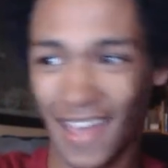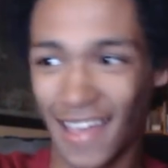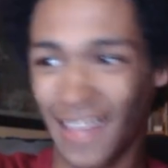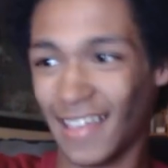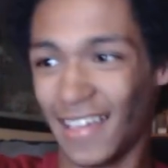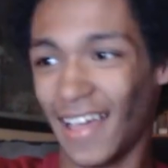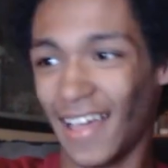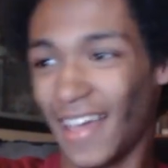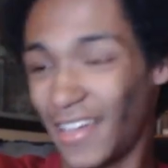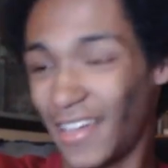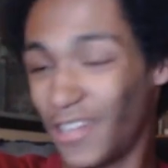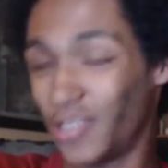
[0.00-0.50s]

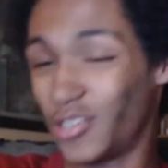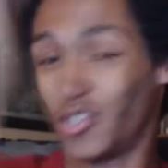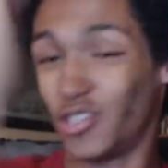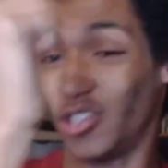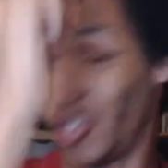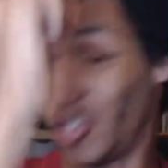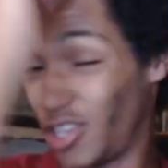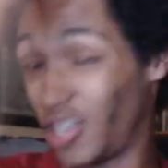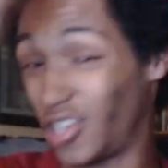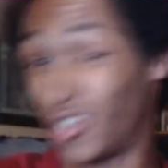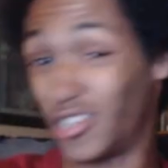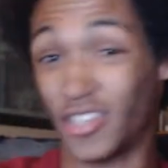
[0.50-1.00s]

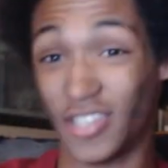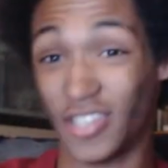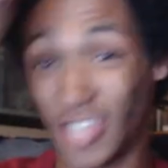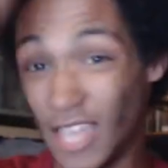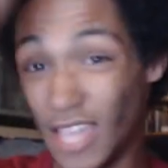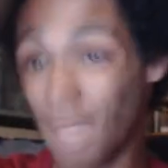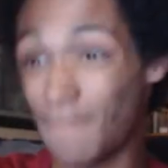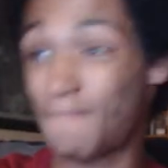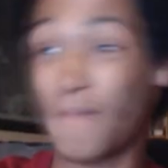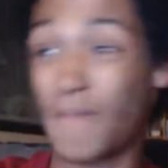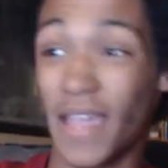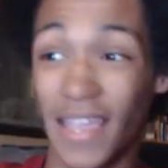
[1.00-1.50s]
you just keep
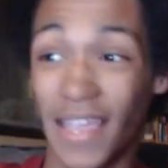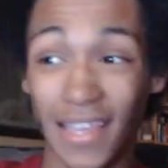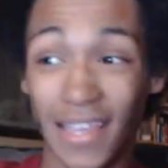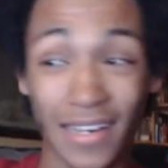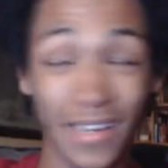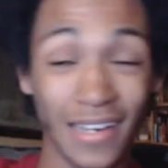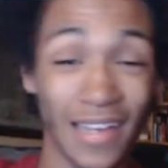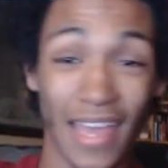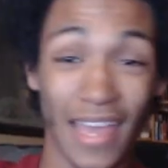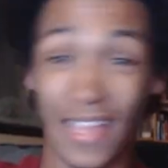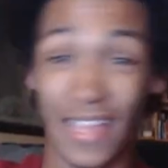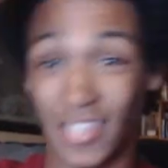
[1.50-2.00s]
picking
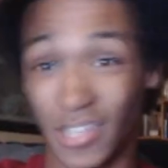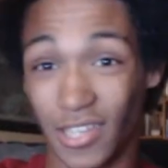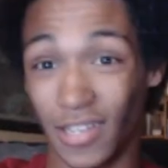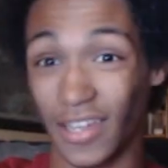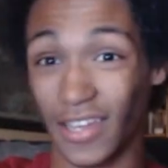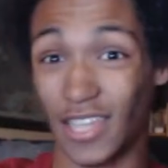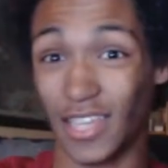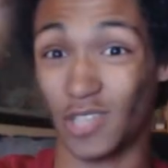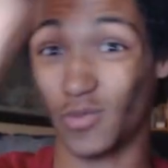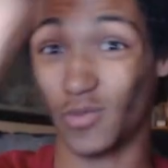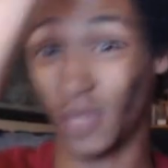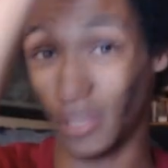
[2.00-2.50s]
until it
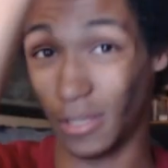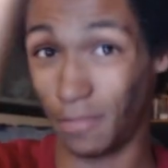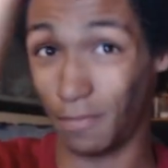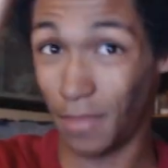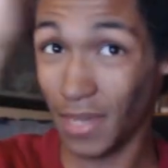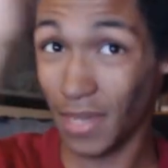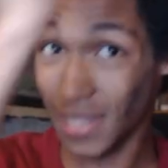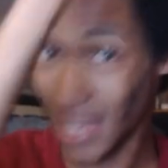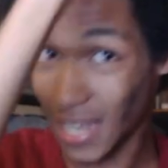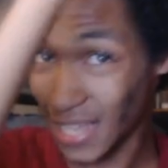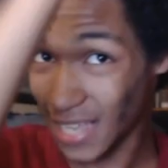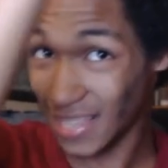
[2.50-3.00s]
gets really big
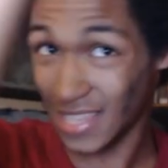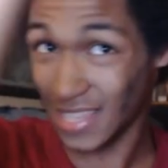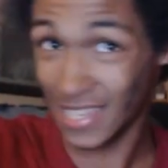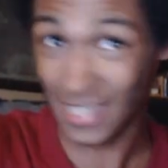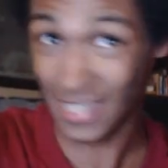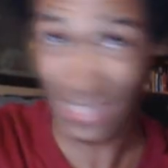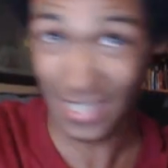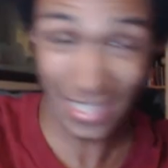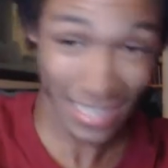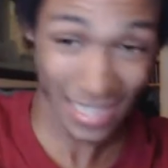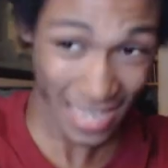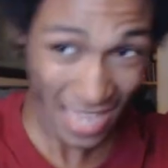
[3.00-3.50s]
like this,
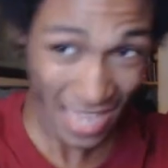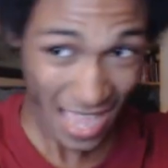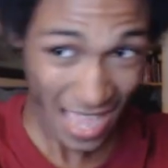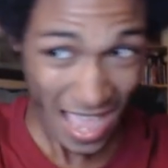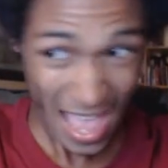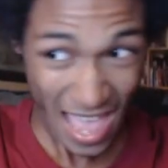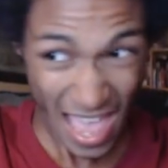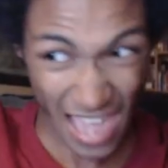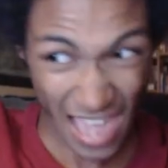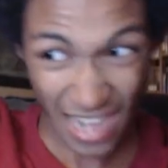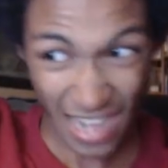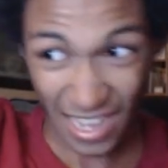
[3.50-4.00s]

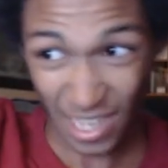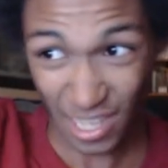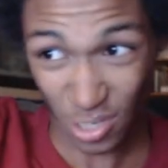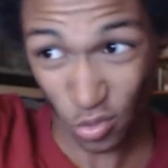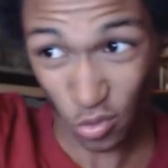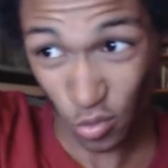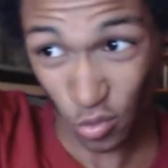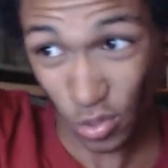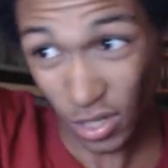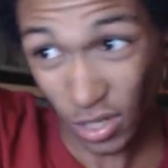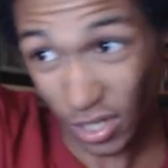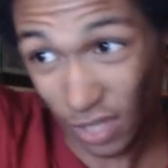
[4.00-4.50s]
and it gets
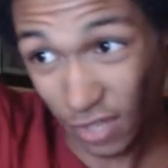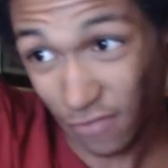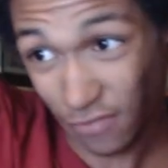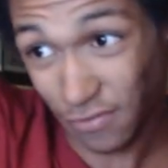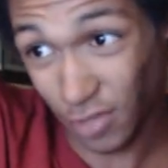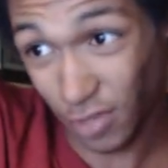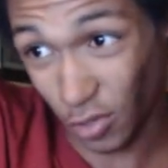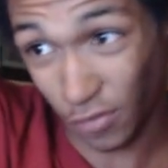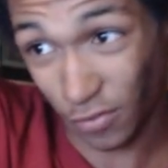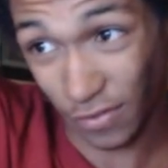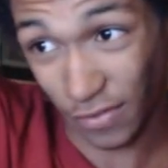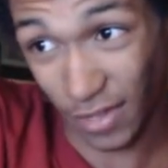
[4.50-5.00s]
really
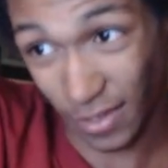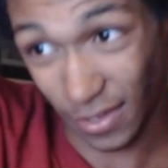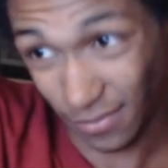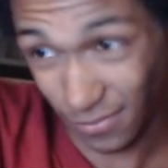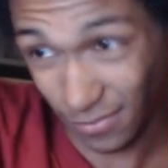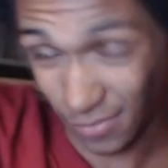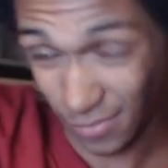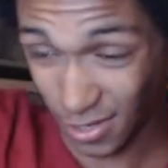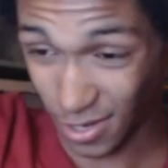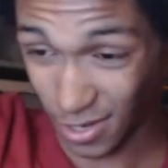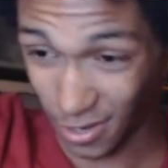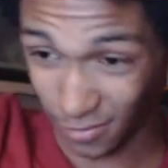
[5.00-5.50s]
floofy.
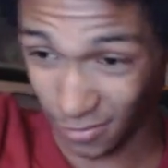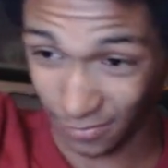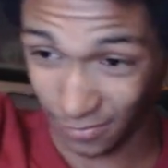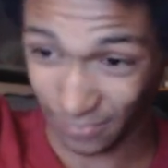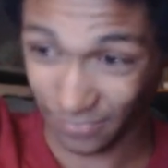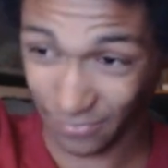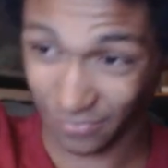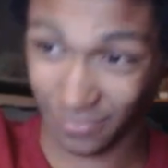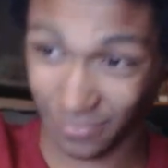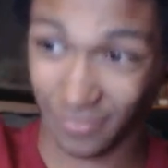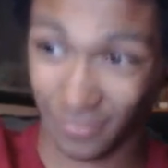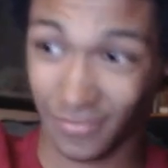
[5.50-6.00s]
So
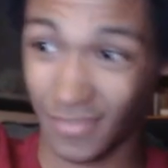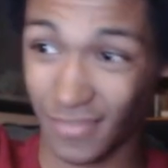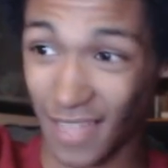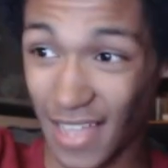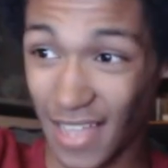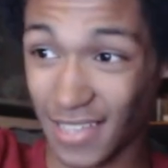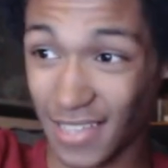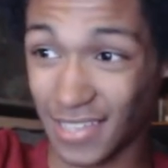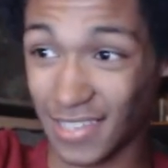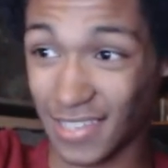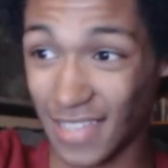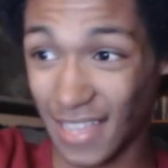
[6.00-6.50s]

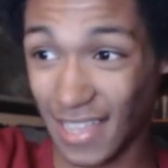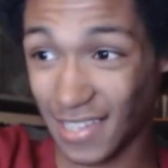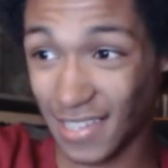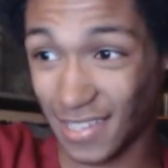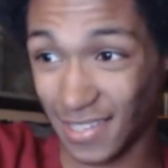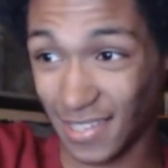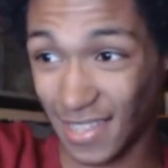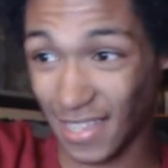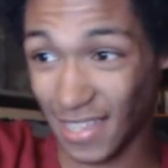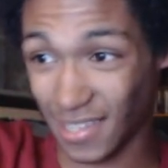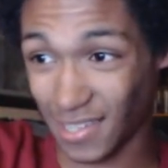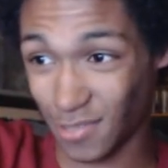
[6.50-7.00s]
that's
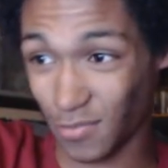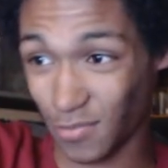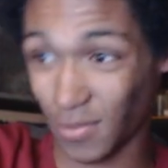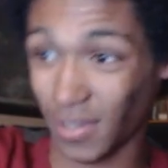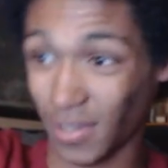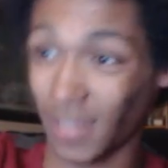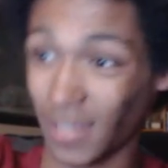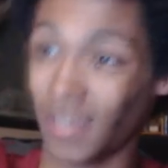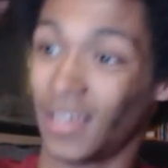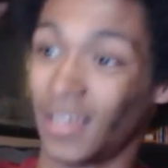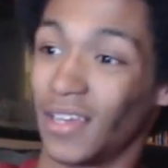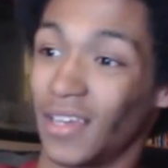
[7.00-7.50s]

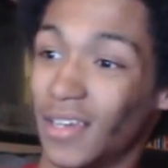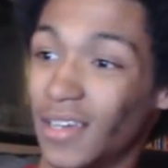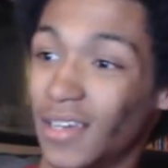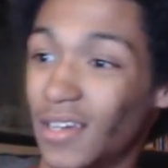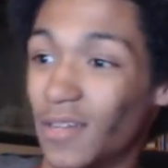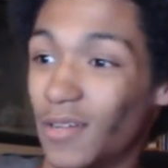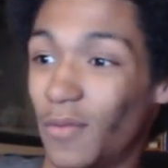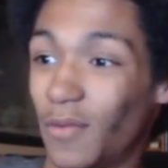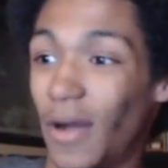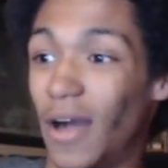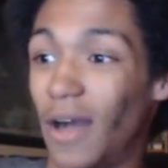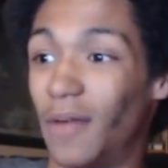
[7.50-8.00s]
really,
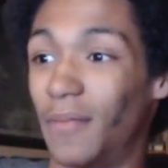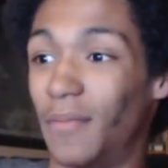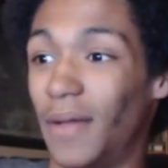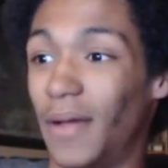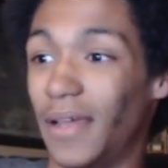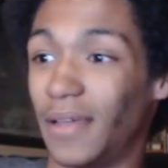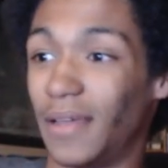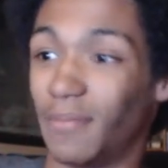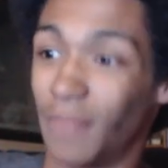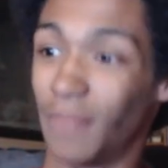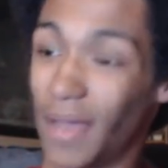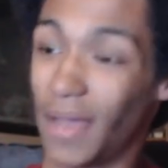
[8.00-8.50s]
wow.
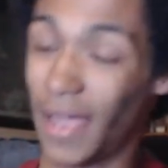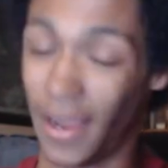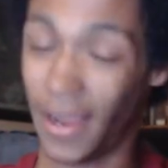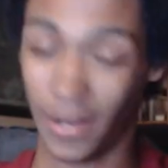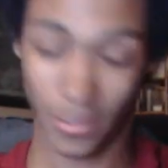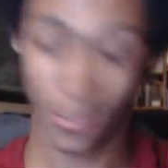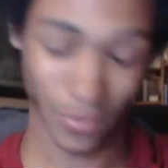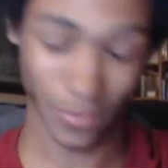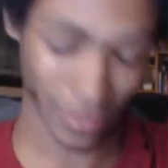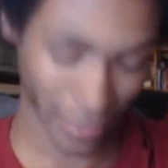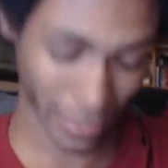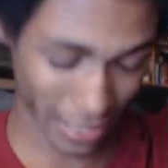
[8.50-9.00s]
My hair is
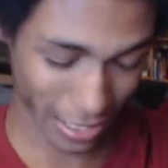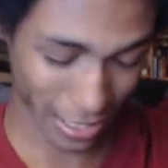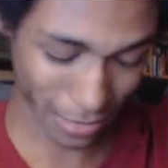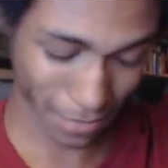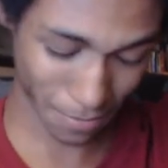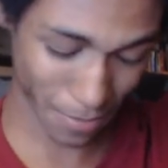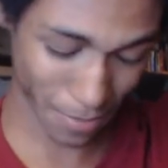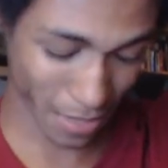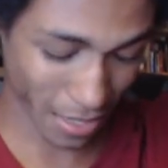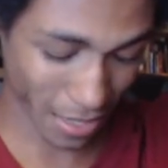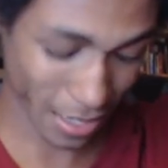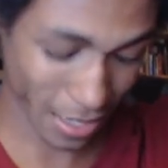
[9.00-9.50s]
really getting
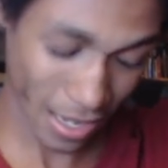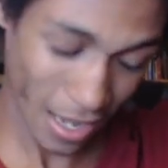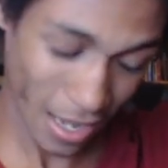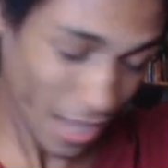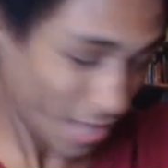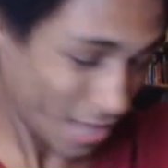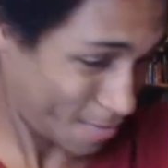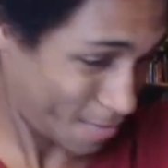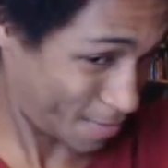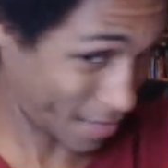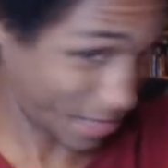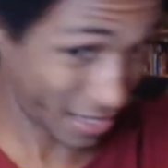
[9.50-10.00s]
big,
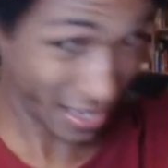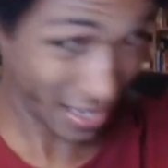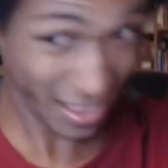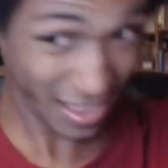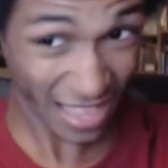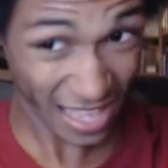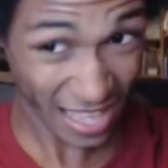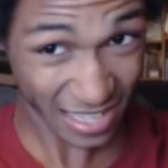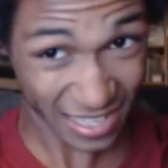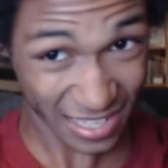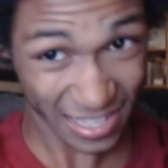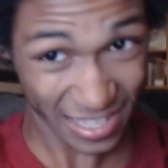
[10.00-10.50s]
but
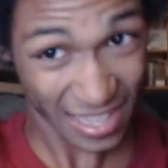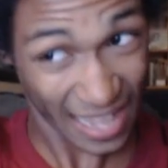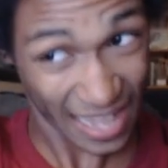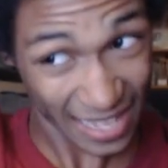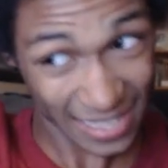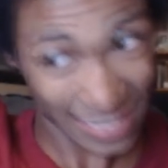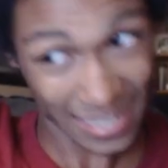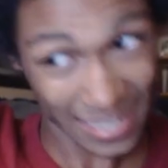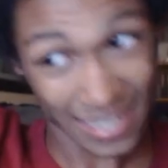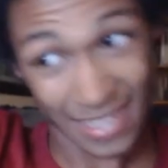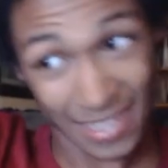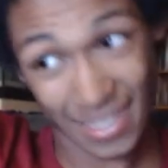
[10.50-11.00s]
that's
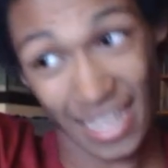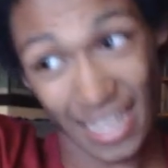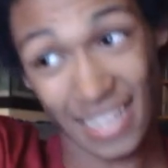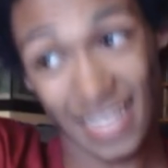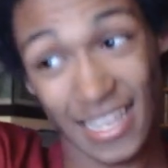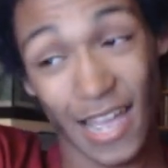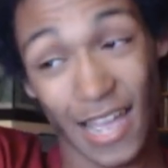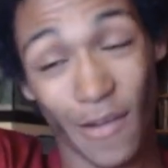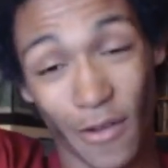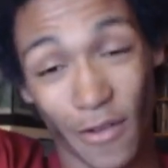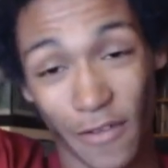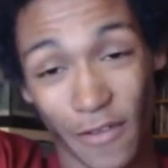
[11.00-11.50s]

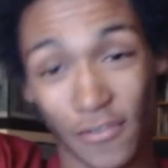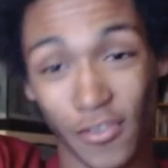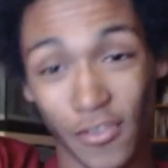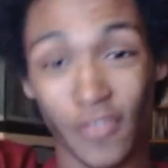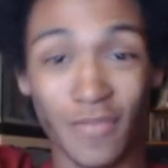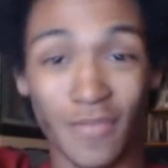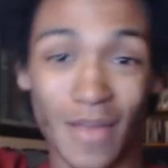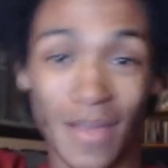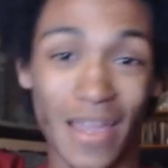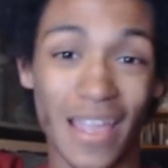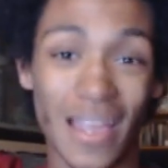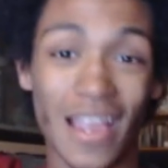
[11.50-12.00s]
how I floof
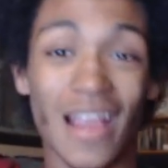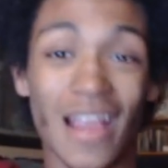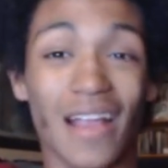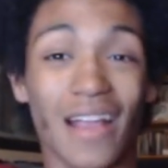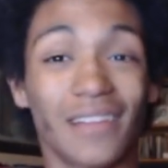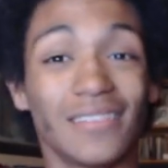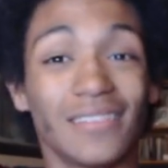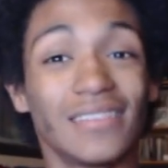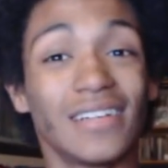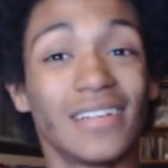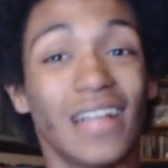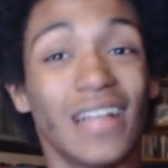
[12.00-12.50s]
my hair,
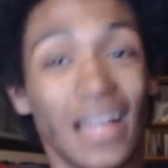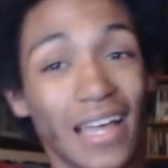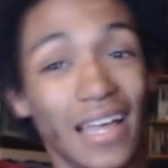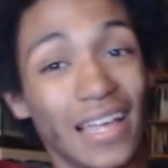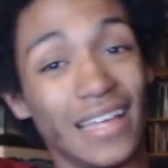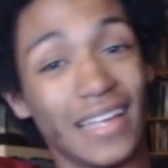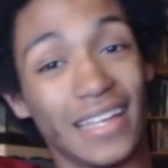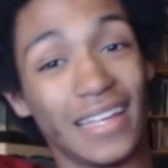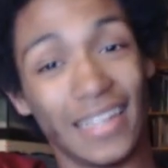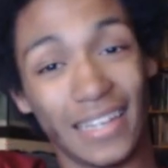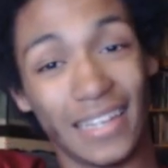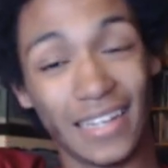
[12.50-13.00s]

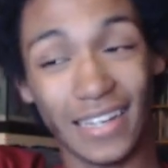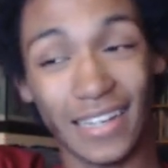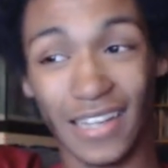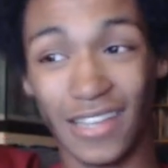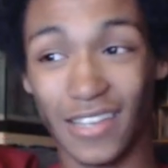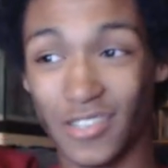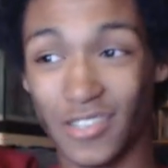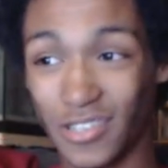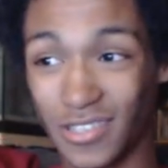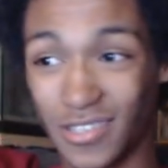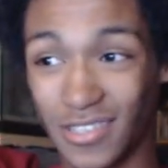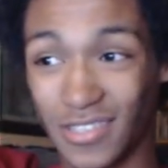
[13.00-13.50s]
and I
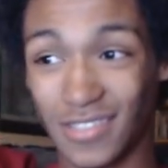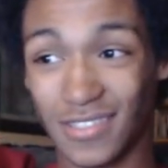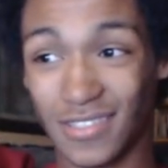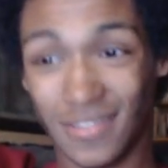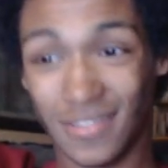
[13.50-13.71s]
just